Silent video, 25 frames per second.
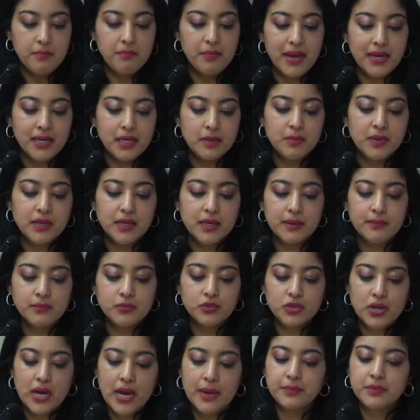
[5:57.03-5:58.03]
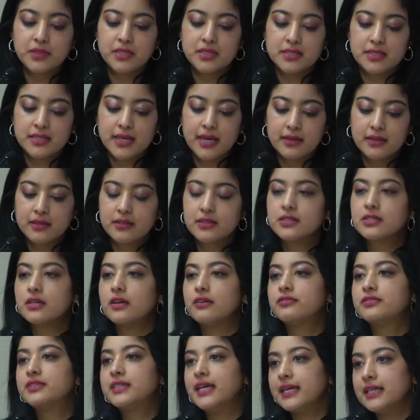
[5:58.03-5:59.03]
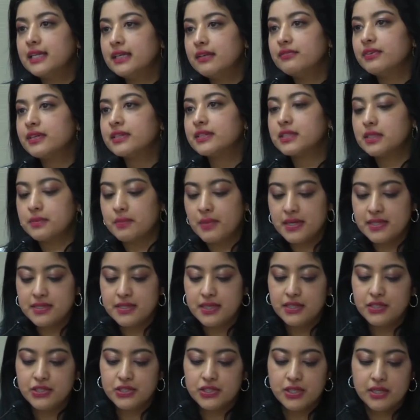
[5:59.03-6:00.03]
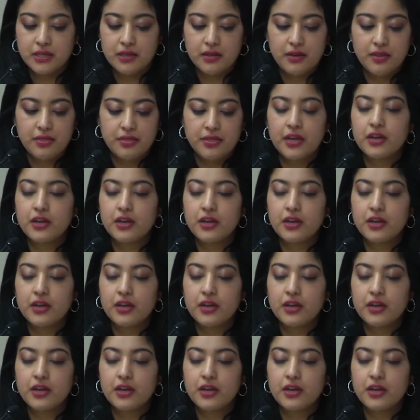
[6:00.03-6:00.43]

Many become trapped in cycles of daily victimization